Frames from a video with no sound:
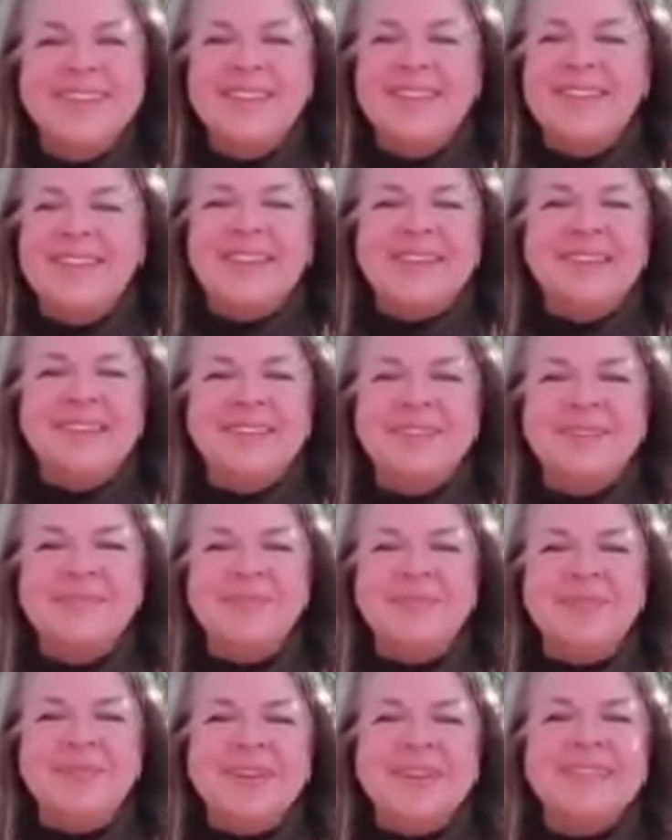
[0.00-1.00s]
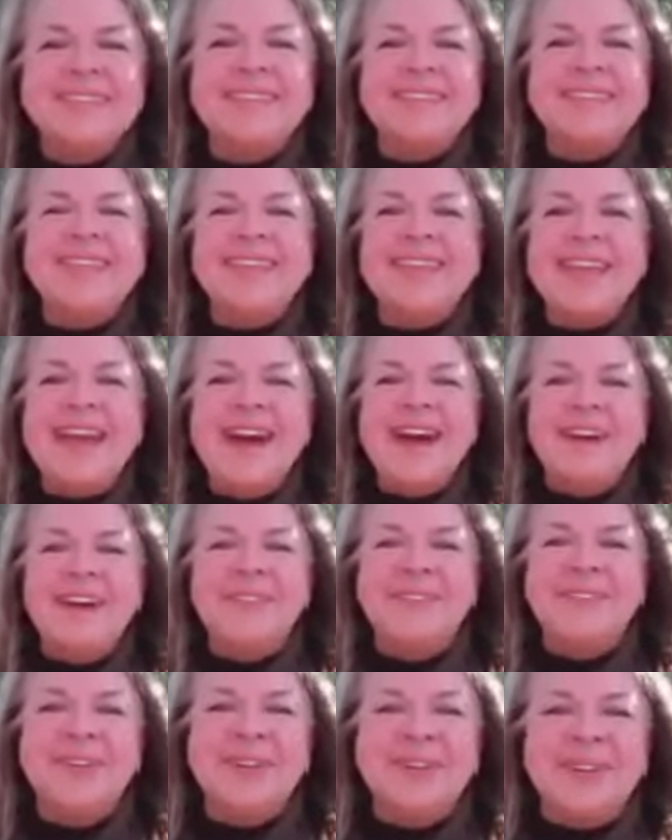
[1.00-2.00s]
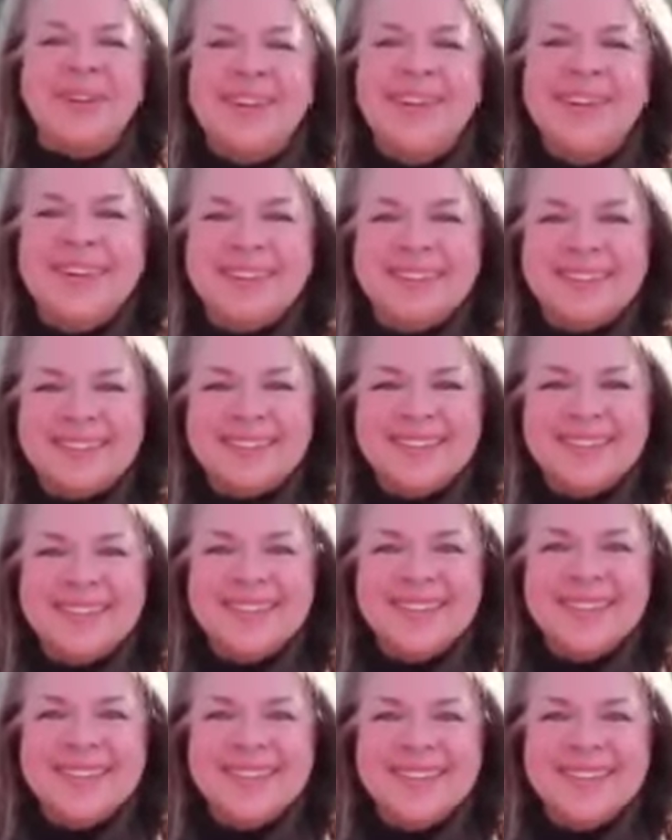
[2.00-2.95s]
to the conspiracy of goodness.